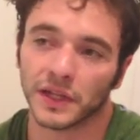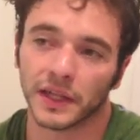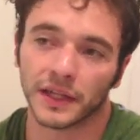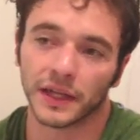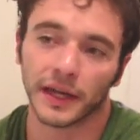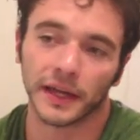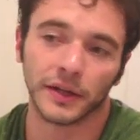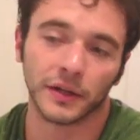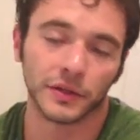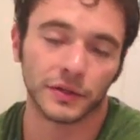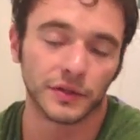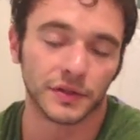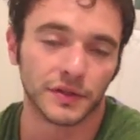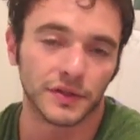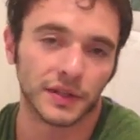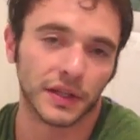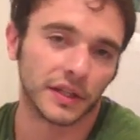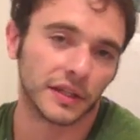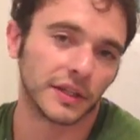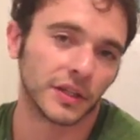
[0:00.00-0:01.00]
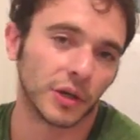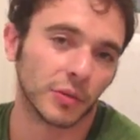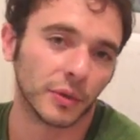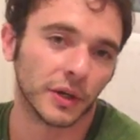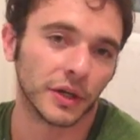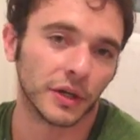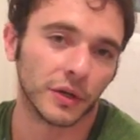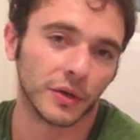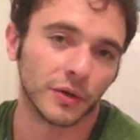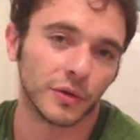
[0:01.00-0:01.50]
and I also study on my
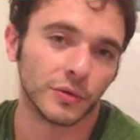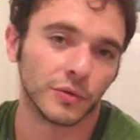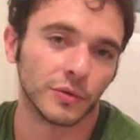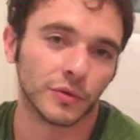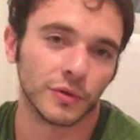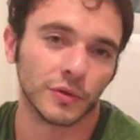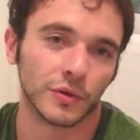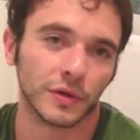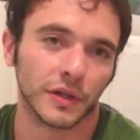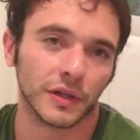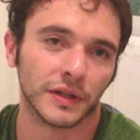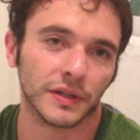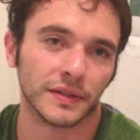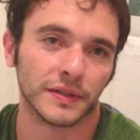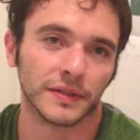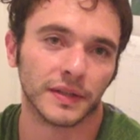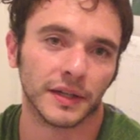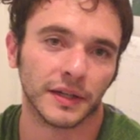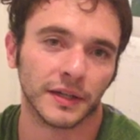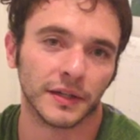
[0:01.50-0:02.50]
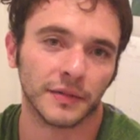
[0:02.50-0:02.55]
own because